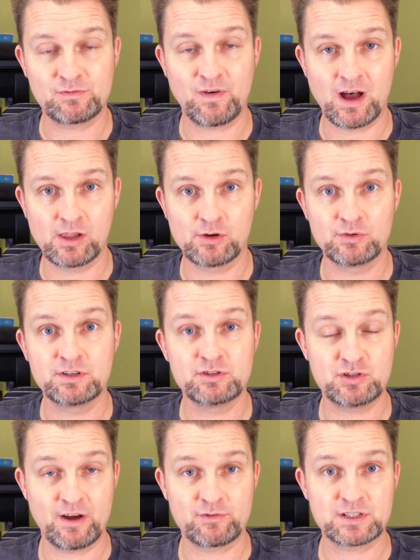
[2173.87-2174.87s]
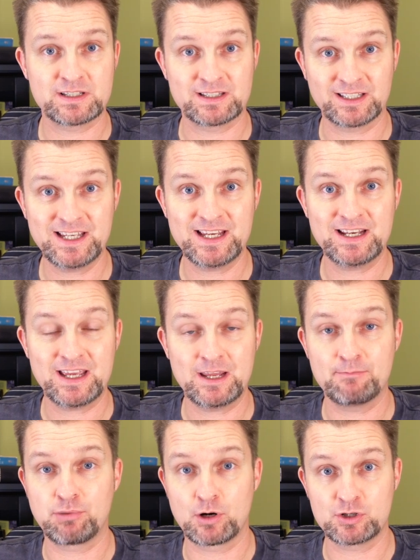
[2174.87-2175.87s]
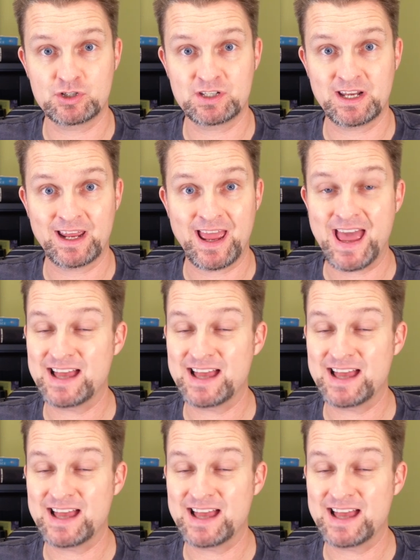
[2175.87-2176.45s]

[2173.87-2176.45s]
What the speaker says: followed Jefferson's lead in purchasing